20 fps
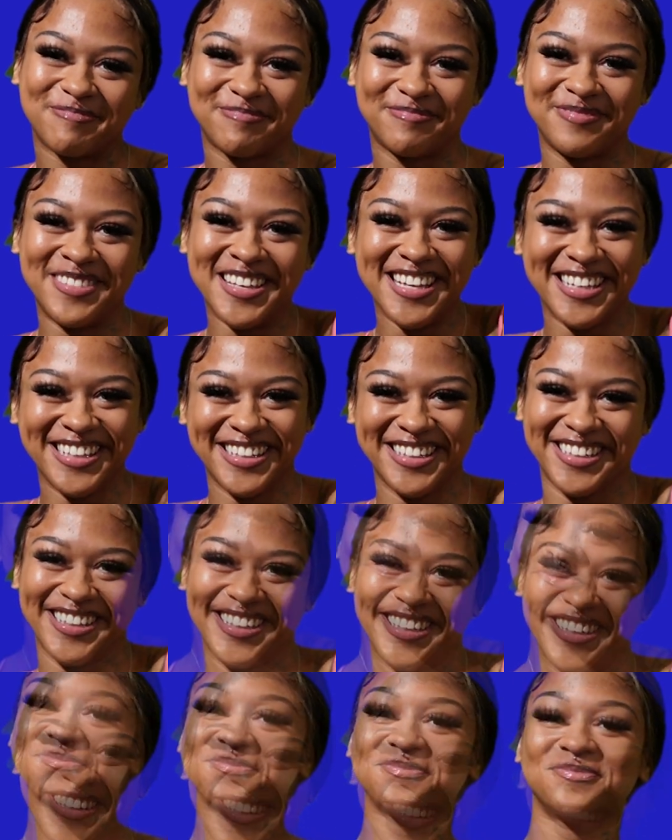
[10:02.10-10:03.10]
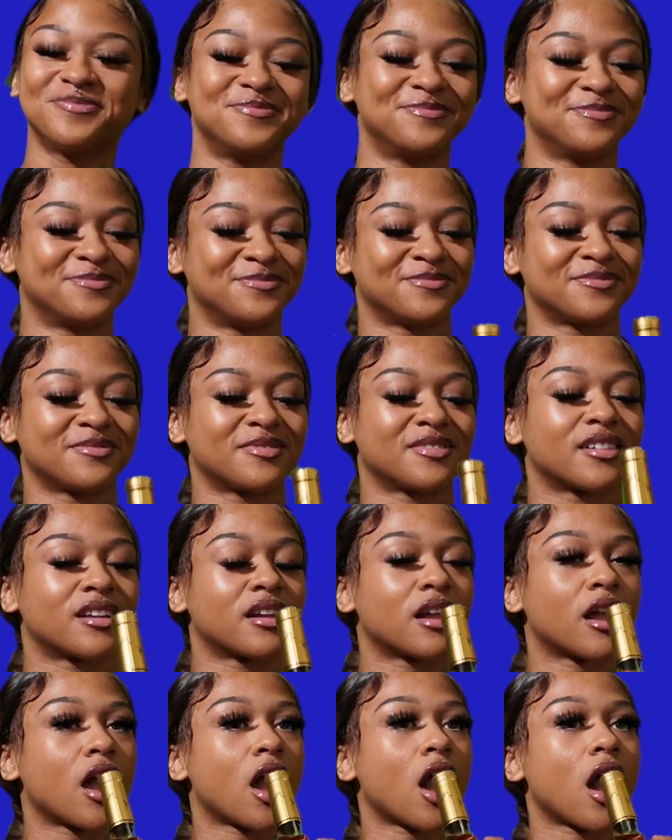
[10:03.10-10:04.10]
All right, so now you hennied
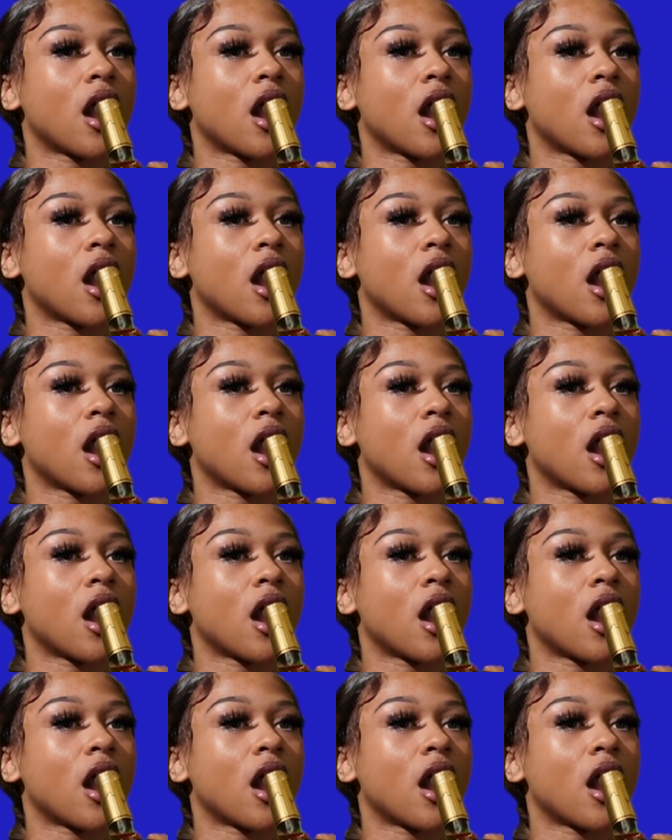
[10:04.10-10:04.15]
up.